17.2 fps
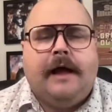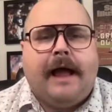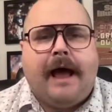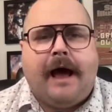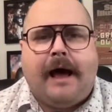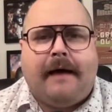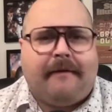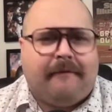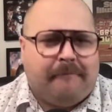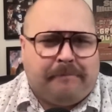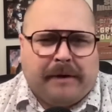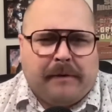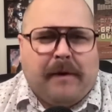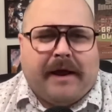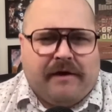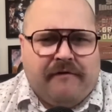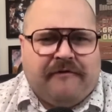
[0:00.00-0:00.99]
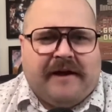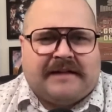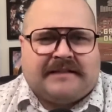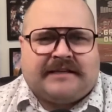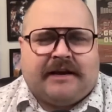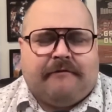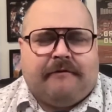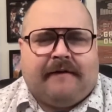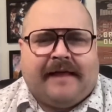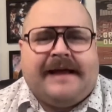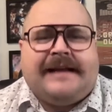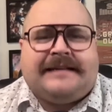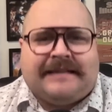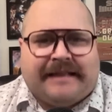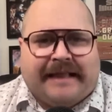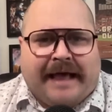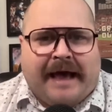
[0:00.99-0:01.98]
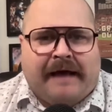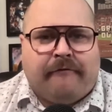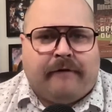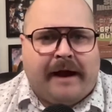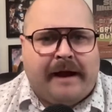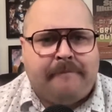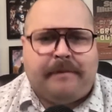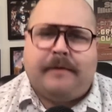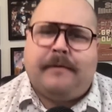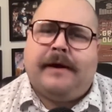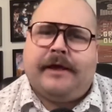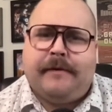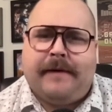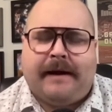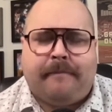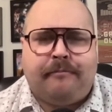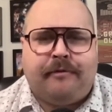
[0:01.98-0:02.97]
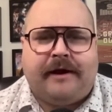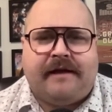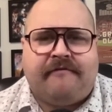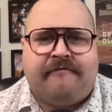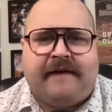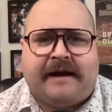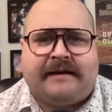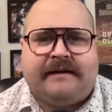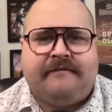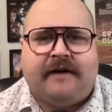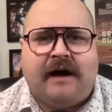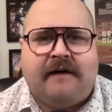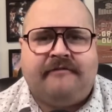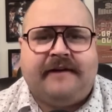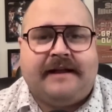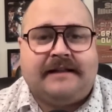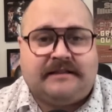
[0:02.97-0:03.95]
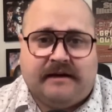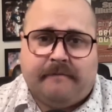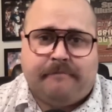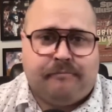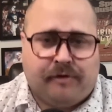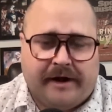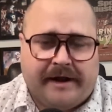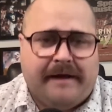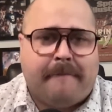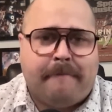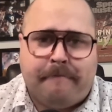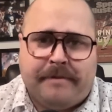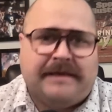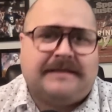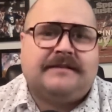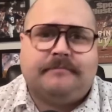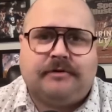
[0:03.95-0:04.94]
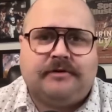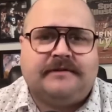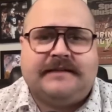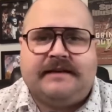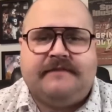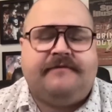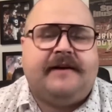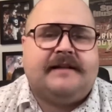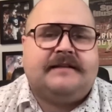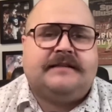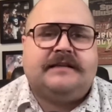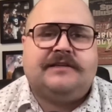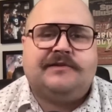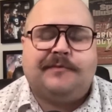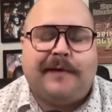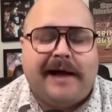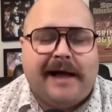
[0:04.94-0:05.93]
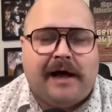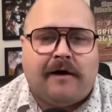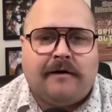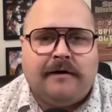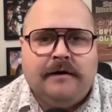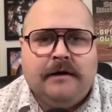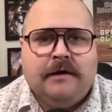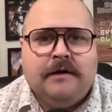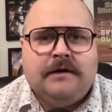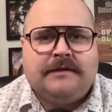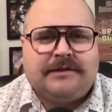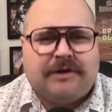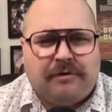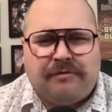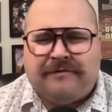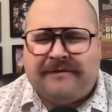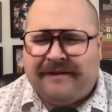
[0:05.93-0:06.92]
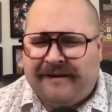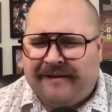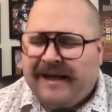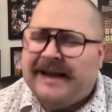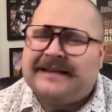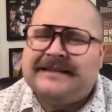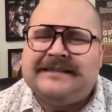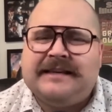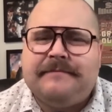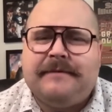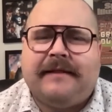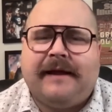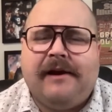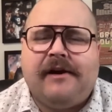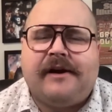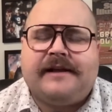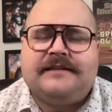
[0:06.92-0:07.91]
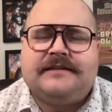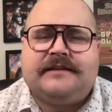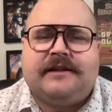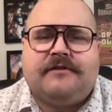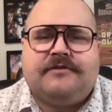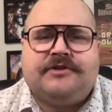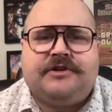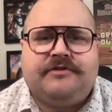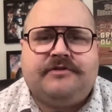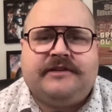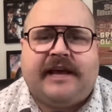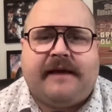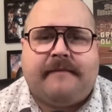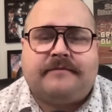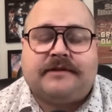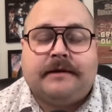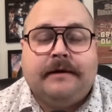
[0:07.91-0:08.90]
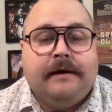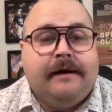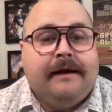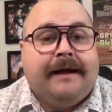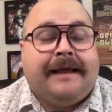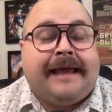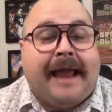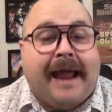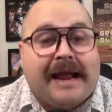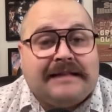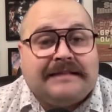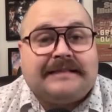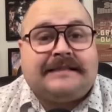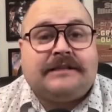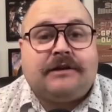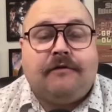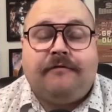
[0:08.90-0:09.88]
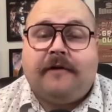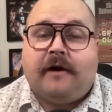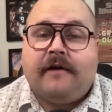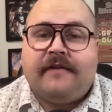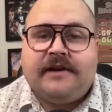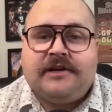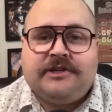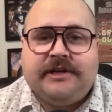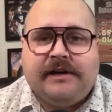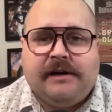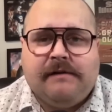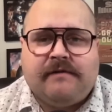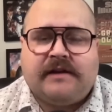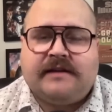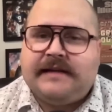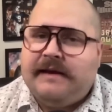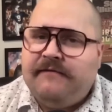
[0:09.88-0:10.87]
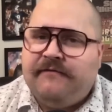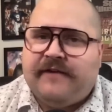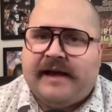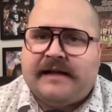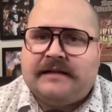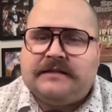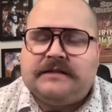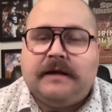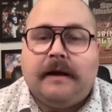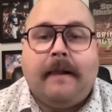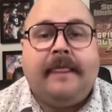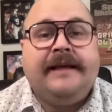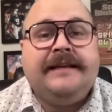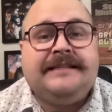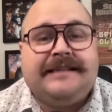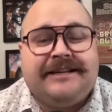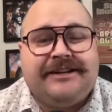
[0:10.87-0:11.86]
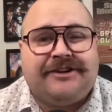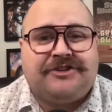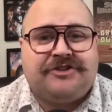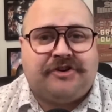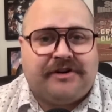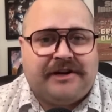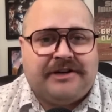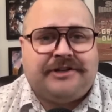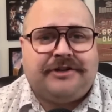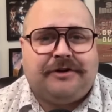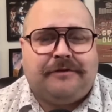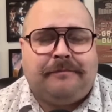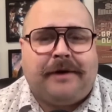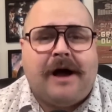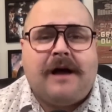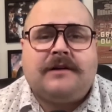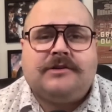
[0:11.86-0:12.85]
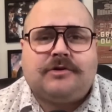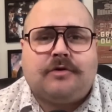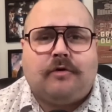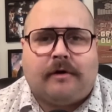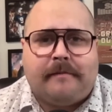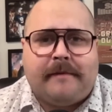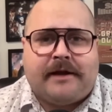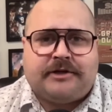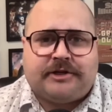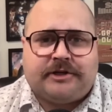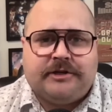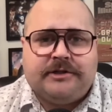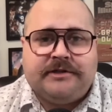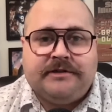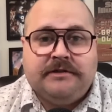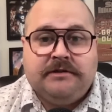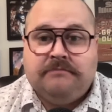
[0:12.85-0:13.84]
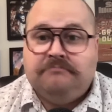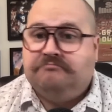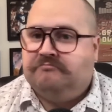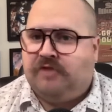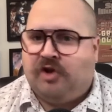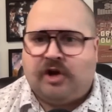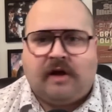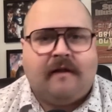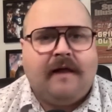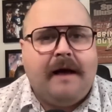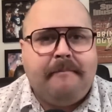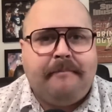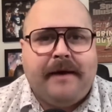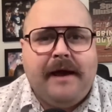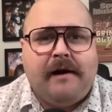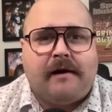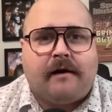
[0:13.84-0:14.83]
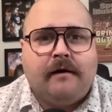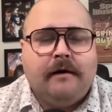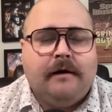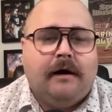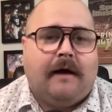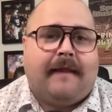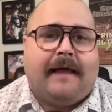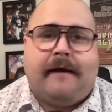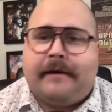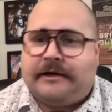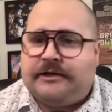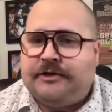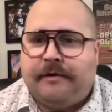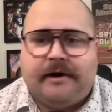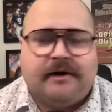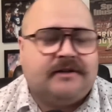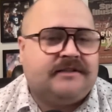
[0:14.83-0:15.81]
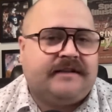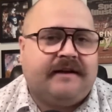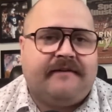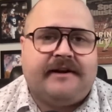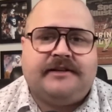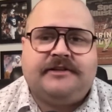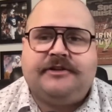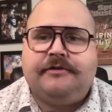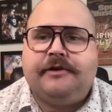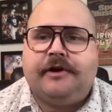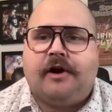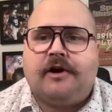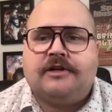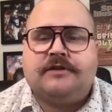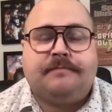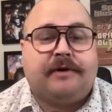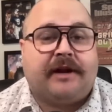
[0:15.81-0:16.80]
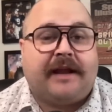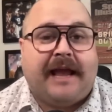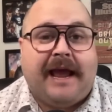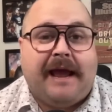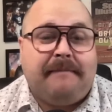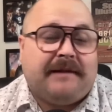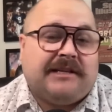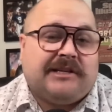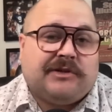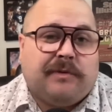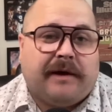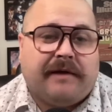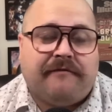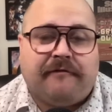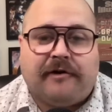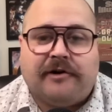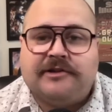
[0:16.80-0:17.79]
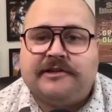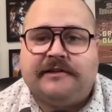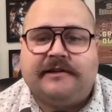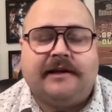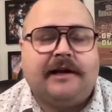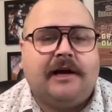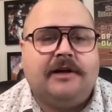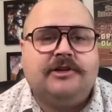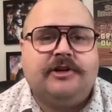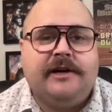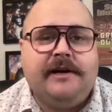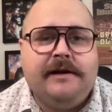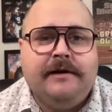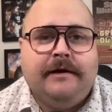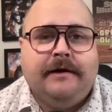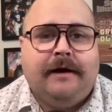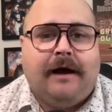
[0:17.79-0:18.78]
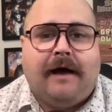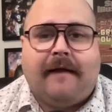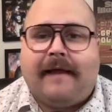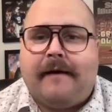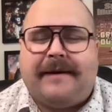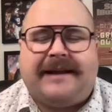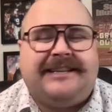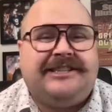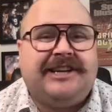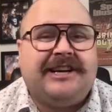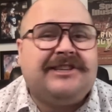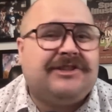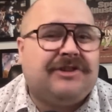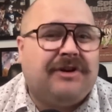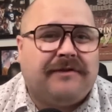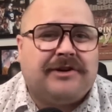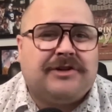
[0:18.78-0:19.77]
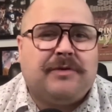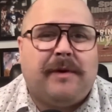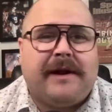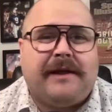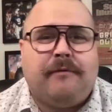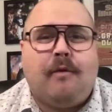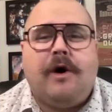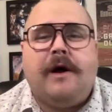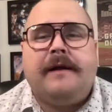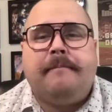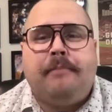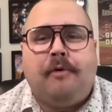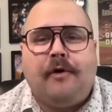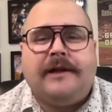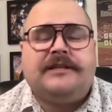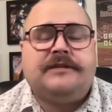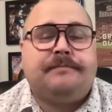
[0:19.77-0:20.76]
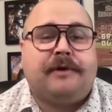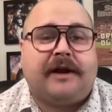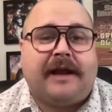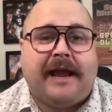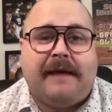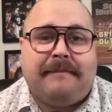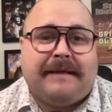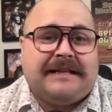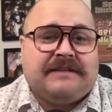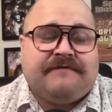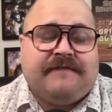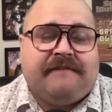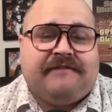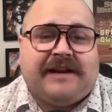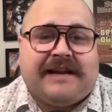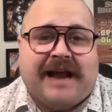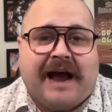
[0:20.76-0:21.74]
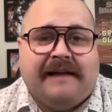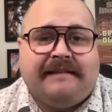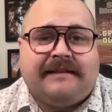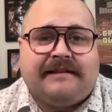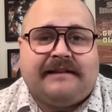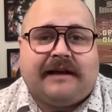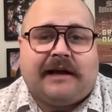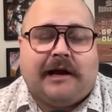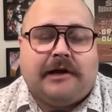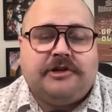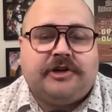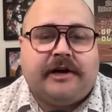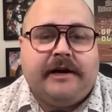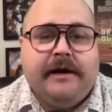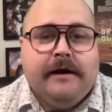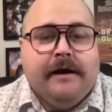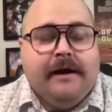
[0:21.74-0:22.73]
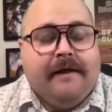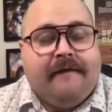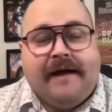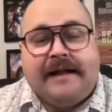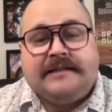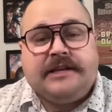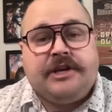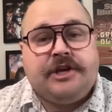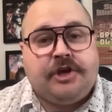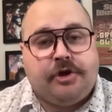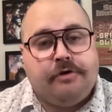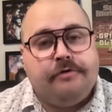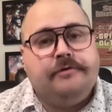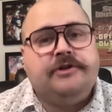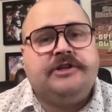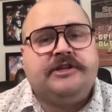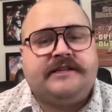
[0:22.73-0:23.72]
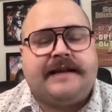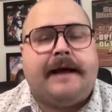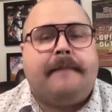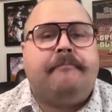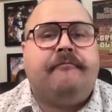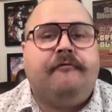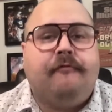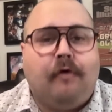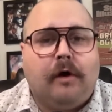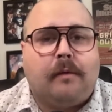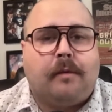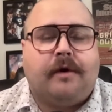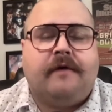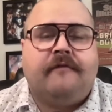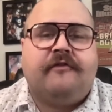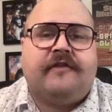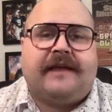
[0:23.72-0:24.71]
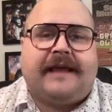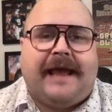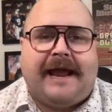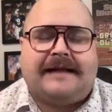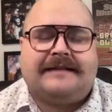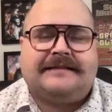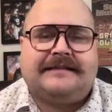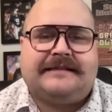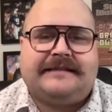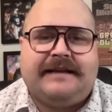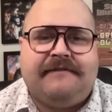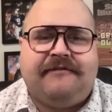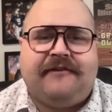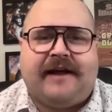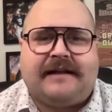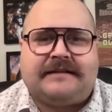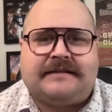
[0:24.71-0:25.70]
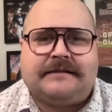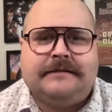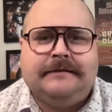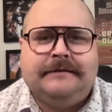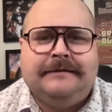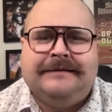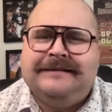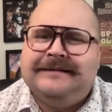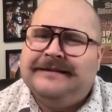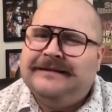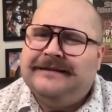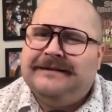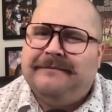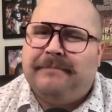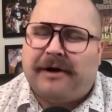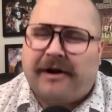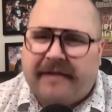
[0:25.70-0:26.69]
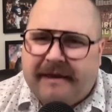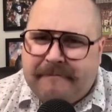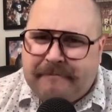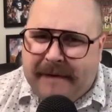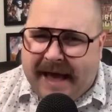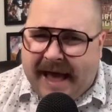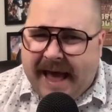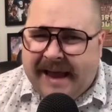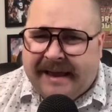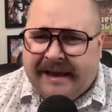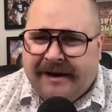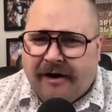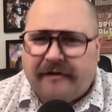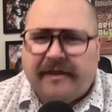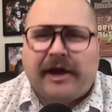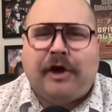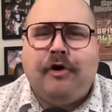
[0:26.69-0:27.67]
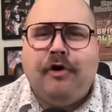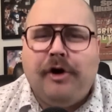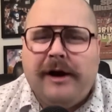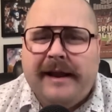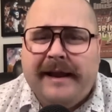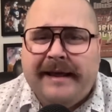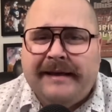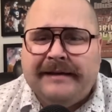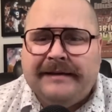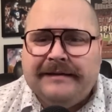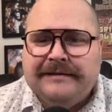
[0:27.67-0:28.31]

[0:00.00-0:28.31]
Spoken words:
BYU fans can relate to that, right? BYU had a pretty effective offense and a pretty abysmal defense as well. So a lot of similarities in those two teams. Kansas so far this year, the defense, at least in your traditional box score measures, look a lot better. Allowing 272 yards per game, that's 21st in the country. Allowing just over 21 points per game, that's 59th in the country. That's a huge step forward for the Kansas defense. But are they back? Are they good?